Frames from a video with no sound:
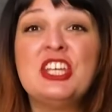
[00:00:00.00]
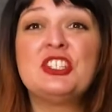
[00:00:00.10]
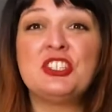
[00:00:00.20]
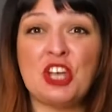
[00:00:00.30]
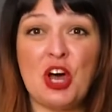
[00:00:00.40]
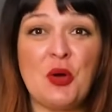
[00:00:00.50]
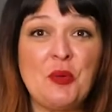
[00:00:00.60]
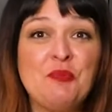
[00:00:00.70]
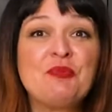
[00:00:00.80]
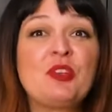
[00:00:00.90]

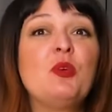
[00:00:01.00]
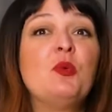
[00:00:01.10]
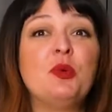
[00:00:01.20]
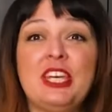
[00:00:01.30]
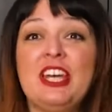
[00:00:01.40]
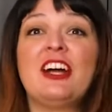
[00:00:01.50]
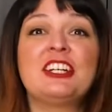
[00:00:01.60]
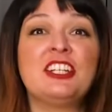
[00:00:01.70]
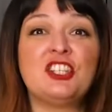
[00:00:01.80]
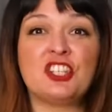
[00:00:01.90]
So we are
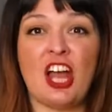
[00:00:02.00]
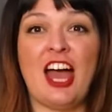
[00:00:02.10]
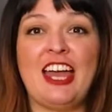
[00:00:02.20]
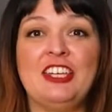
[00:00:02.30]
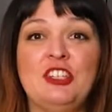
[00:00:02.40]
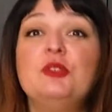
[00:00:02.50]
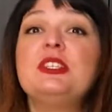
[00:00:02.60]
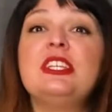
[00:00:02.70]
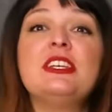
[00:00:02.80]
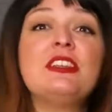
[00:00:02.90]
gonna try
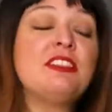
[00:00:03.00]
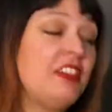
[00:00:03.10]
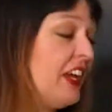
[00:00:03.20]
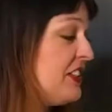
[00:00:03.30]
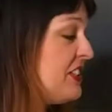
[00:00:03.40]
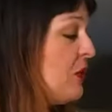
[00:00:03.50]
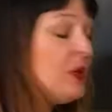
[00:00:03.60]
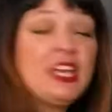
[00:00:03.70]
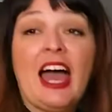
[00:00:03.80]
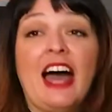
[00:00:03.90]
using the things that
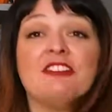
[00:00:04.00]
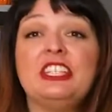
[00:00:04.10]
we have